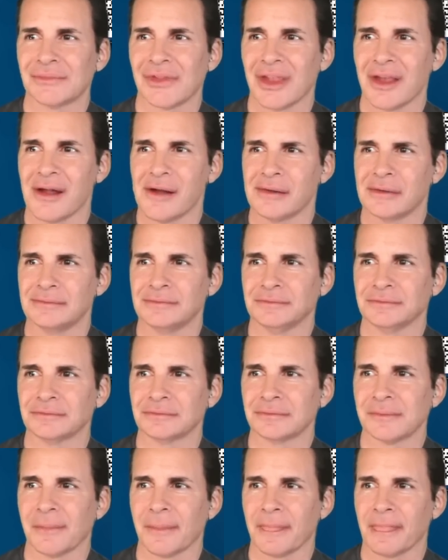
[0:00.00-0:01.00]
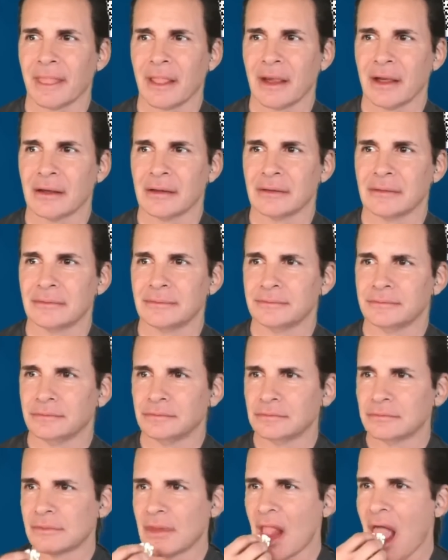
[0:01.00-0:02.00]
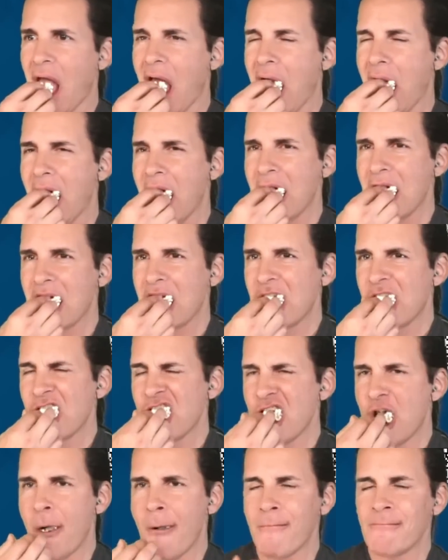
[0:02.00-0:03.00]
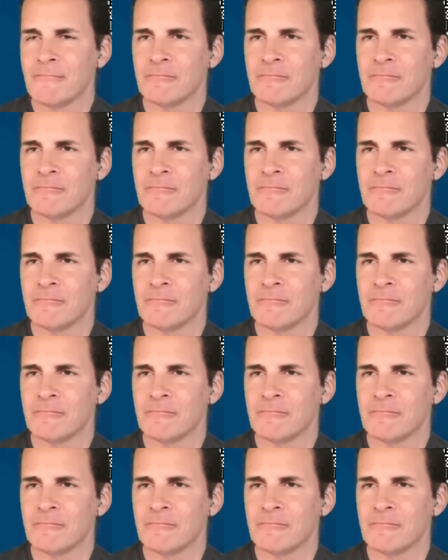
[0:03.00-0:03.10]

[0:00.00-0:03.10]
The same people, grotesque and